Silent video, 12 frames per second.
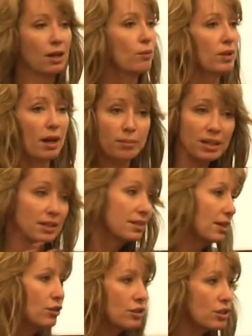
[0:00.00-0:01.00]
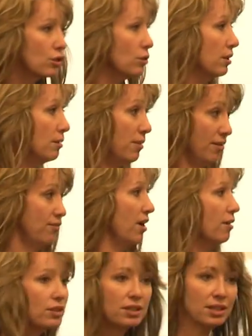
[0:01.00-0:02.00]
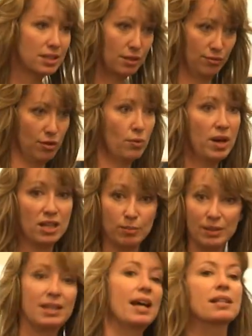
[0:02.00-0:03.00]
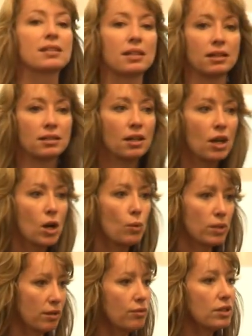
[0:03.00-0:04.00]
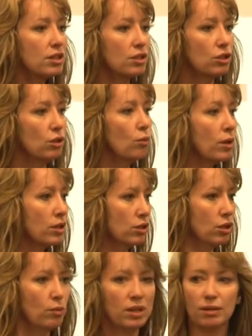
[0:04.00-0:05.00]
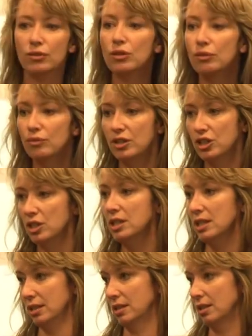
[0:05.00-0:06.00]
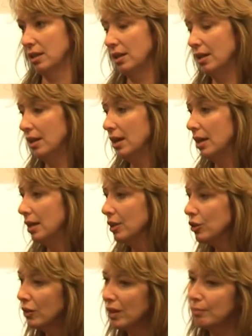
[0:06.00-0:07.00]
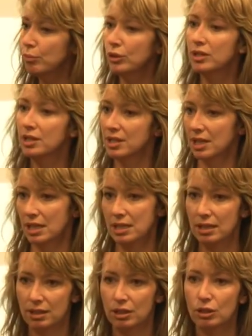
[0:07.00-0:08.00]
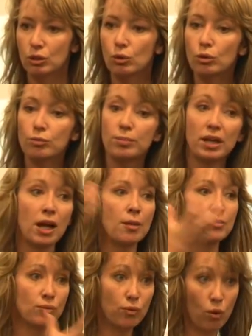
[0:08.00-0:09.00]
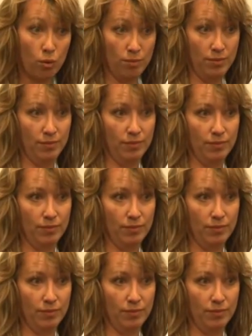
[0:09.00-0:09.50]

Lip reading: Now, I'm going to tell you the story in about 5 or 6 different ways, but that's it. Whatever it is you want to do, whatever your vision is, you know that Buddhist idea that thought becomes form?